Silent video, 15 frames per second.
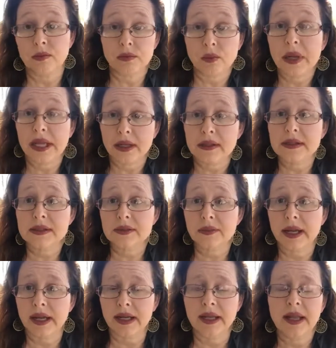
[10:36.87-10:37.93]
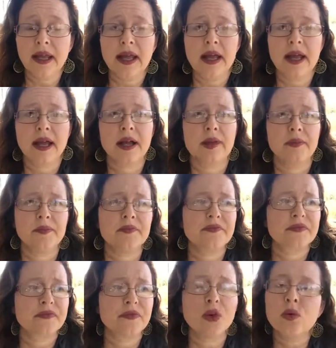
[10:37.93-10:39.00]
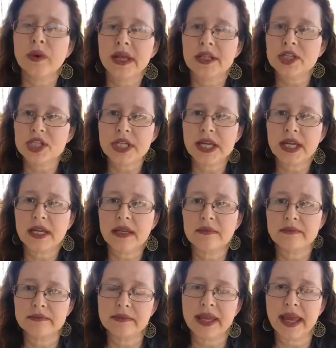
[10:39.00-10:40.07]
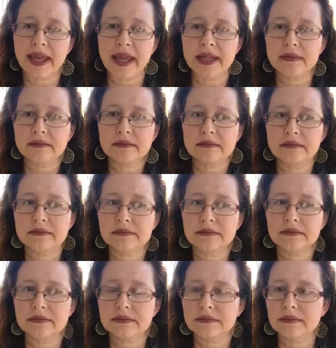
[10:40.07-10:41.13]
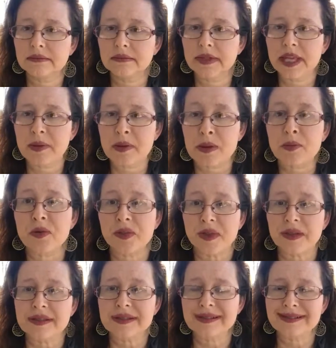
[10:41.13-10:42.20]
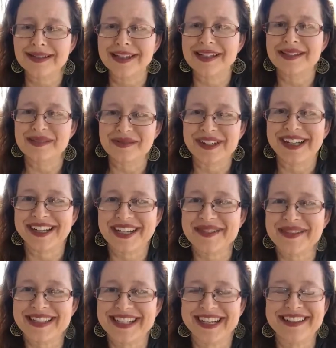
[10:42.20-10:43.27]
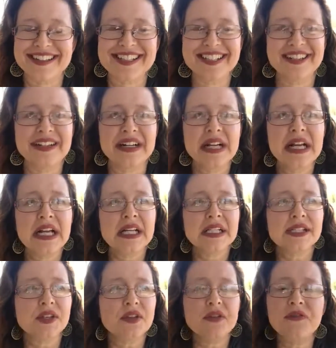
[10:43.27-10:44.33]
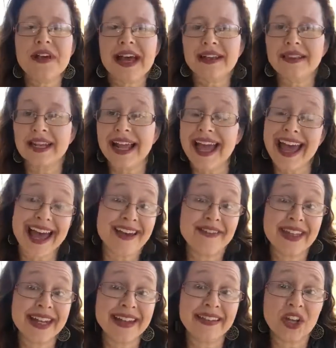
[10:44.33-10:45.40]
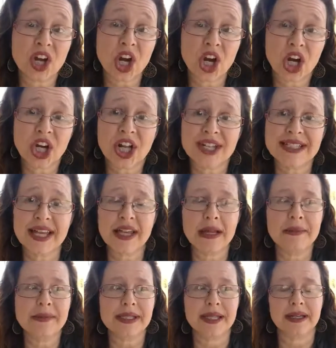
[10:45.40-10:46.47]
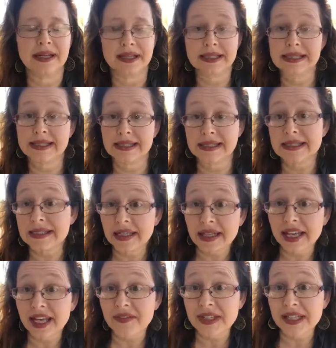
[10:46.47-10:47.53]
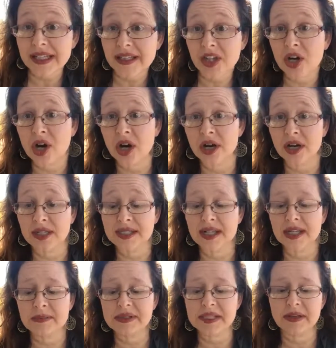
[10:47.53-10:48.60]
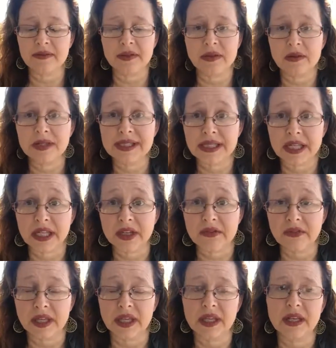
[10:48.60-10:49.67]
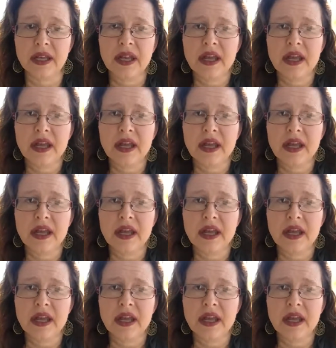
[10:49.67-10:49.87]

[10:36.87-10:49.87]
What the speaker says: wheels, right? For when she can't keep up with us is what it comes down to. So the fact that I have that in the car at all times, and I insist on having it in the car at all times, even though it's inconvenient,